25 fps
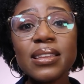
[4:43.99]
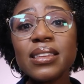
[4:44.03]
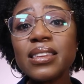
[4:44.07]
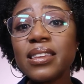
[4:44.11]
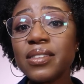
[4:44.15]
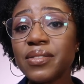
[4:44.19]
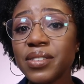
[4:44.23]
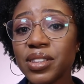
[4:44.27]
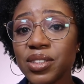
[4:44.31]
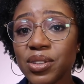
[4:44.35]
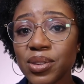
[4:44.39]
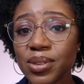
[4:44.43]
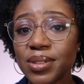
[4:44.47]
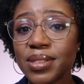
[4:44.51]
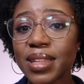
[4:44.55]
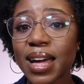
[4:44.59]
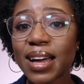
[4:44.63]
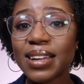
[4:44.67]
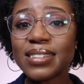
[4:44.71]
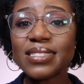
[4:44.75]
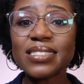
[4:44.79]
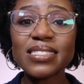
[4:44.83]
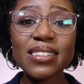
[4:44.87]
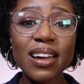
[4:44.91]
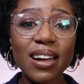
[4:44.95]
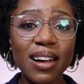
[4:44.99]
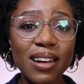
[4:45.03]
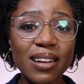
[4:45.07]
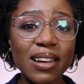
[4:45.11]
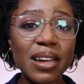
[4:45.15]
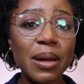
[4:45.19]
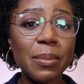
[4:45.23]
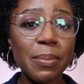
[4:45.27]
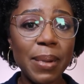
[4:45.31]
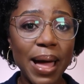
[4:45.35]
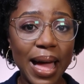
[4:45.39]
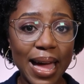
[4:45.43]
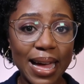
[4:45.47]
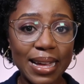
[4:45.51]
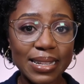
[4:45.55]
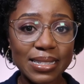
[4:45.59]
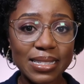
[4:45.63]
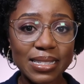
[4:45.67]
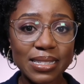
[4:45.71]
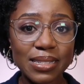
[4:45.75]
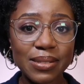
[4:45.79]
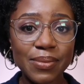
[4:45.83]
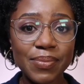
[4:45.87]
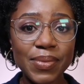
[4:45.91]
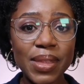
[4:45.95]
giving you that darker
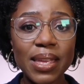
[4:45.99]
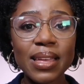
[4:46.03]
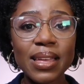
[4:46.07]
patch.